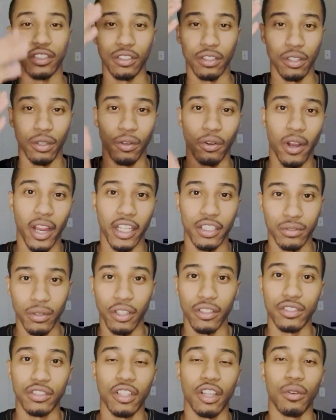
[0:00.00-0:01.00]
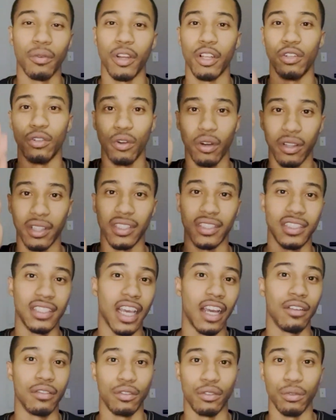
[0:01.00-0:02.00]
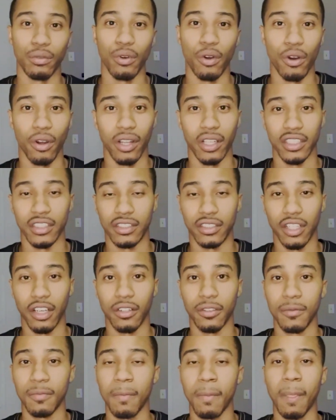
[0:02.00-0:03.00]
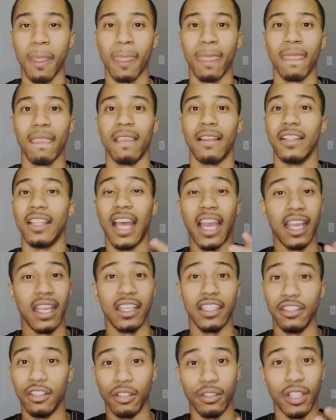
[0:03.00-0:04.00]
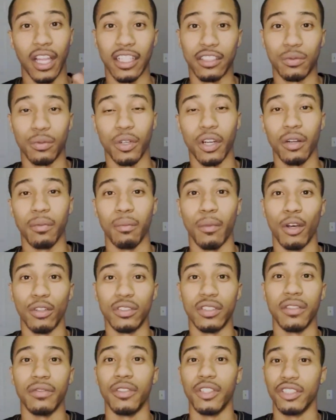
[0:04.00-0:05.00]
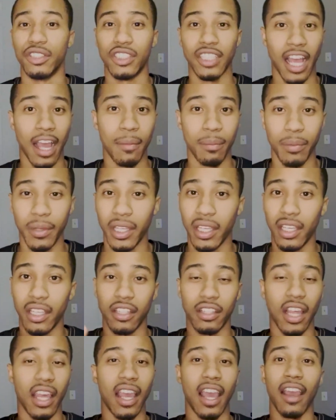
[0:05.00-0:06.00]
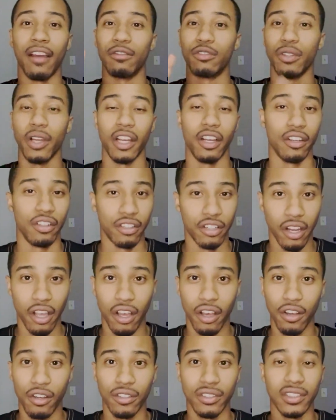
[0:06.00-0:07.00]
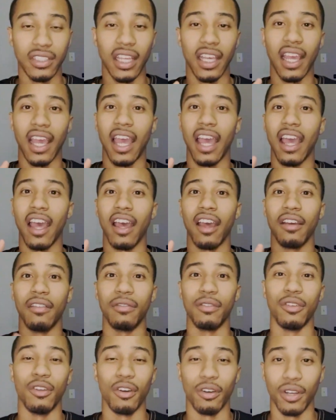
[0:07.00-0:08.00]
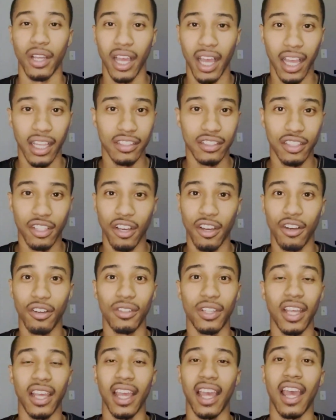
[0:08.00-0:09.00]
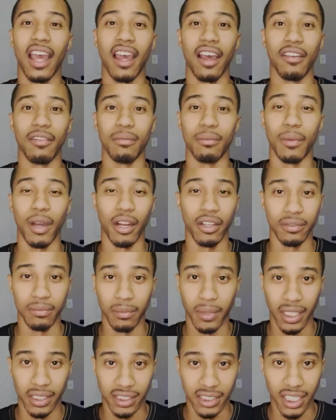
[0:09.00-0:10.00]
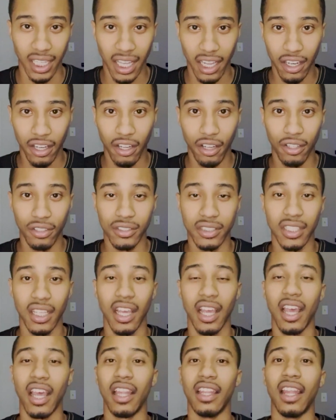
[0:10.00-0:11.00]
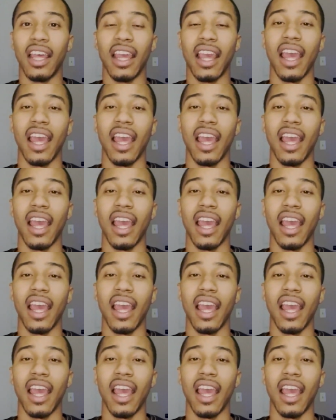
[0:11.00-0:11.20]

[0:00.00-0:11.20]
the LaGrange Road is going to run north and south through Orland. So that that's where most of your shopping. They have Trader Joe's, they have Costco, they have Margiano's, they